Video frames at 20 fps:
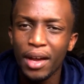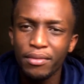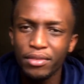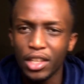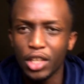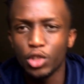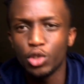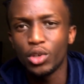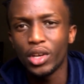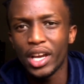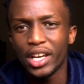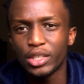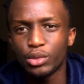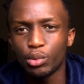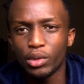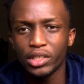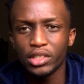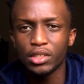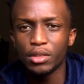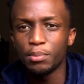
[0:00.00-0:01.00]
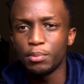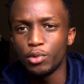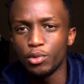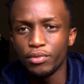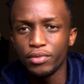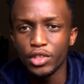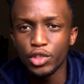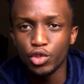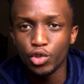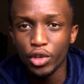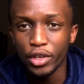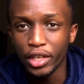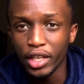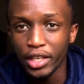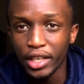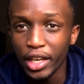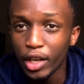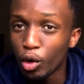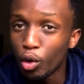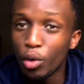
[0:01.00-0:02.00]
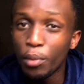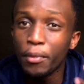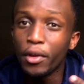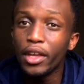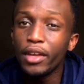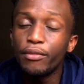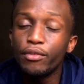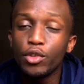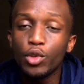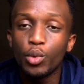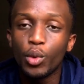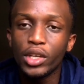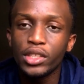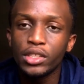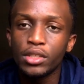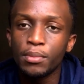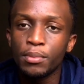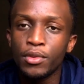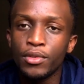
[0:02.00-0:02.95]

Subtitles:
after you guys watch the movie during the day, or if you watch the